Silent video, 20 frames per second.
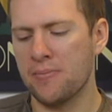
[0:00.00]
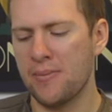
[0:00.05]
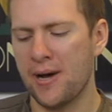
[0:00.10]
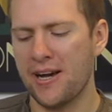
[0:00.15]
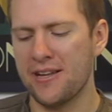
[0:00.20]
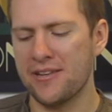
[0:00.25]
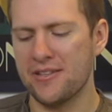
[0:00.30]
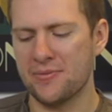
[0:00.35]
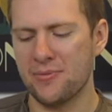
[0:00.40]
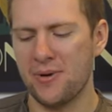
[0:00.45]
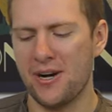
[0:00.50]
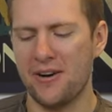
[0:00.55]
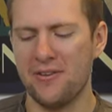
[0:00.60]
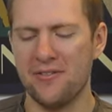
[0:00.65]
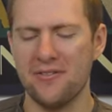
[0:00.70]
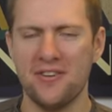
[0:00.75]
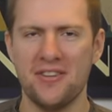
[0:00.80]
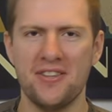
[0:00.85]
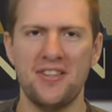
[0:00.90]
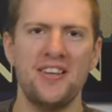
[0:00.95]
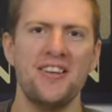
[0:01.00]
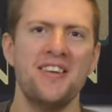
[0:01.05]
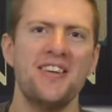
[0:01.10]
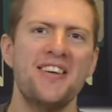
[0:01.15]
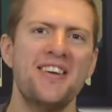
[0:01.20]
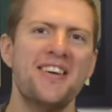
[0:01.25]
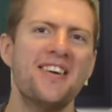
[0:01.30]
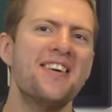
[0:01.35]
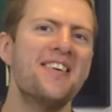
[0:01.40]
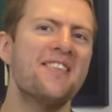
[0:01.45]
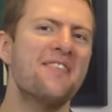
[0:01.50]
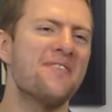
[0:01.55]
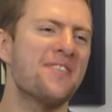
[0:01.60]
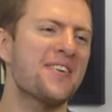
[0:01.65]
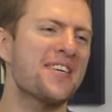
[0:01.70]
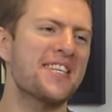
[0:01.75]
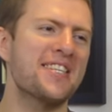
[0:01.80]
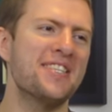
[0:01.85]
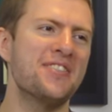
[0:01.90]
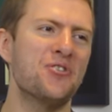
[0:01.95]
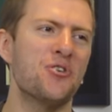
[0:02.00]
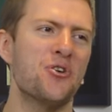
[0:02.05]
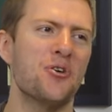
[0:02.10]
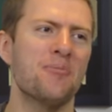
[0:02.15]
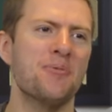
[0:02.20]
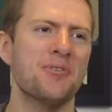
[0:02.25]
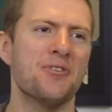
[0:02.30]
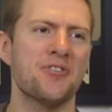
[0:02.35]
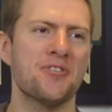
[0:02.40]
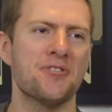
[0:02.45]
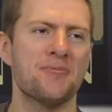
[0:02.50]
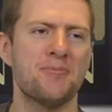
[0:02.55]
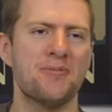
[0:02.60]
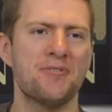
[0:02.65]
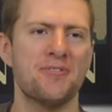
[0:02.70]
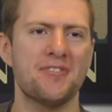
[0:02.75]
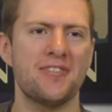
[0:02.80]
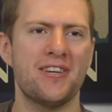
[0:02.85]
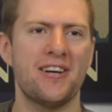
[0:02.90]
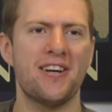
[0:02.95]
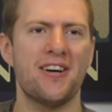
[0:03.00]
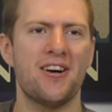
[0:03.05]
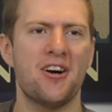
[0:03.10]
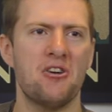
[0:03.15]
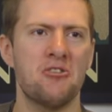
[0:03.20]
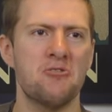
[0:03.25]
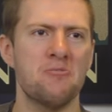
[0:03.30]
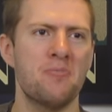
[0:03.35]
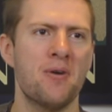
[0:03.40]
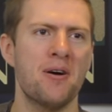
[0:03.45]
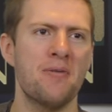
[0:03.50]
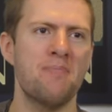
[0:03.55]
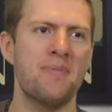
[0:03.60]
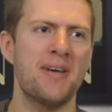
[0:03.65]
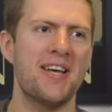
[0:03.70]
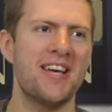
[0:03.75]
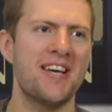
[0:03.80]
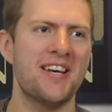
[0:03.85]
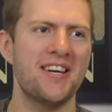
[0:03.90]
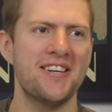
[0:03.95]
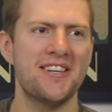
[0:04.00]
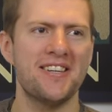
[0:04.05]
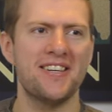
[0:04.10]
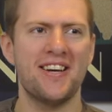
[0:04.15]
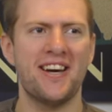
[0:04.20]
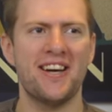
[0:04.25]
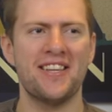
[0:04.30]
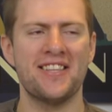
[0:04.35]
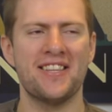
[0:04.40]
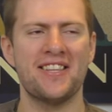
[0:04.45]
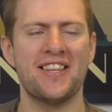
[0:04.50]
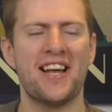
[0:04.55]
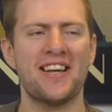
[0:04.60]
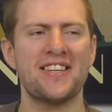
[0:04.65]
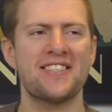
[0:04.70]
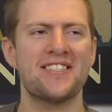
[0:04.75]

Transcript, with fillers: Man as well. And fucking Norman Osborn's like, hold my beer. And the next